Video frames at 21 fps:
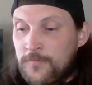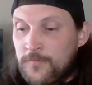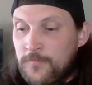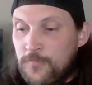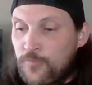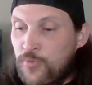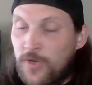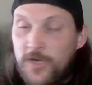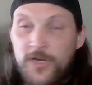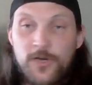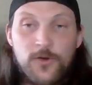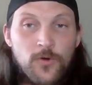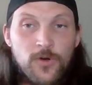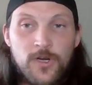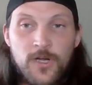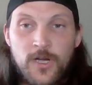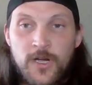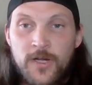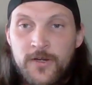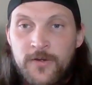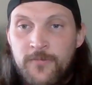Pretty cool
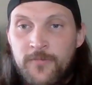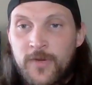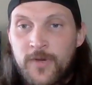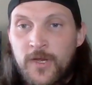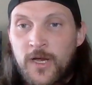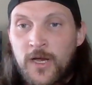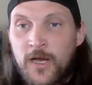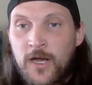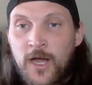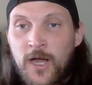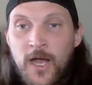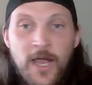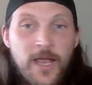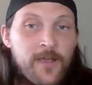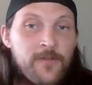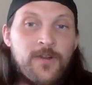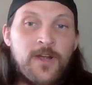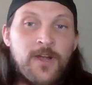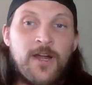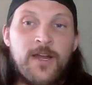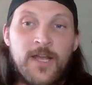gun. I
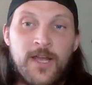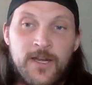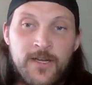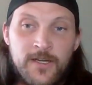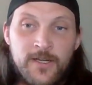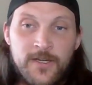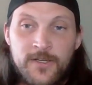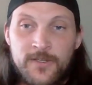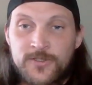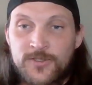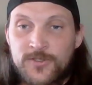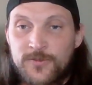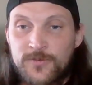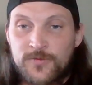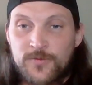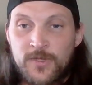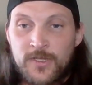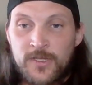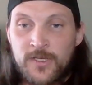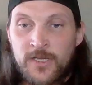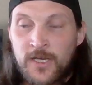have not had any issues
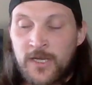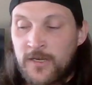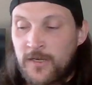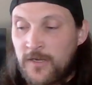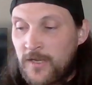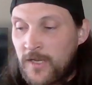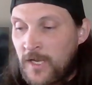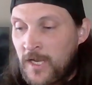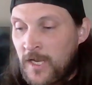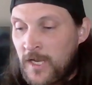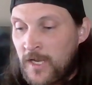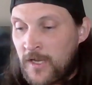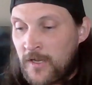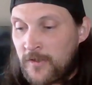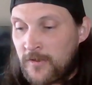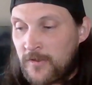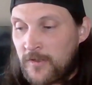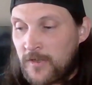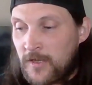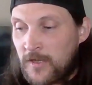with it yet, and